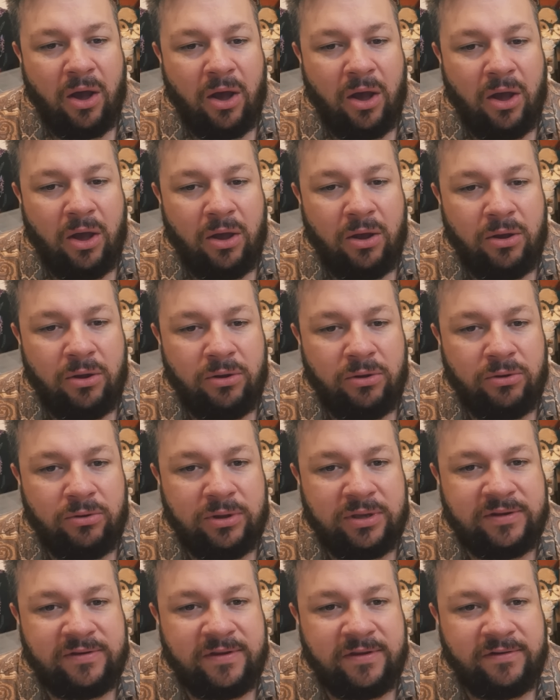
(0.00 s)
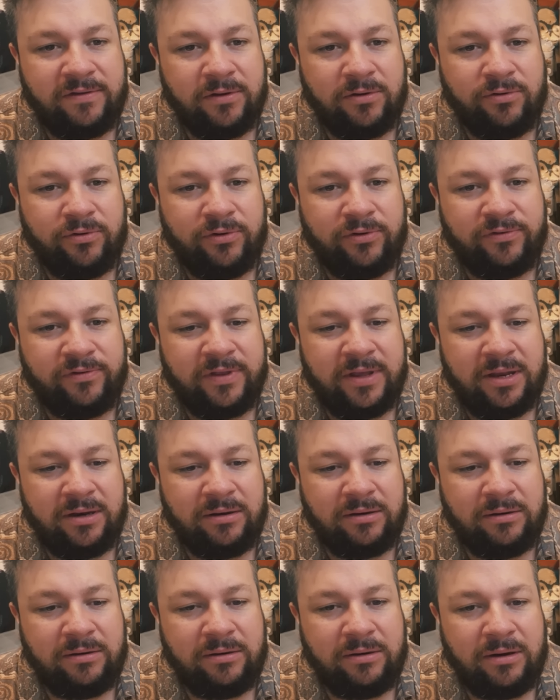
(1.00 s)
Oh, is this the cruise that...
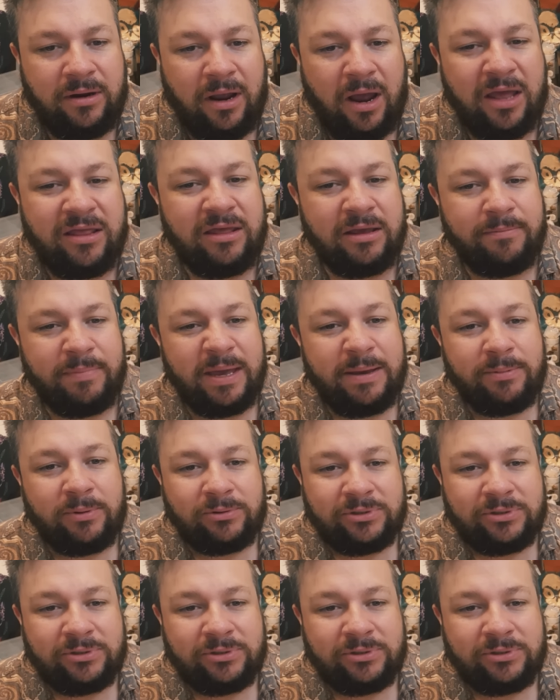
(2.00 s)
I think people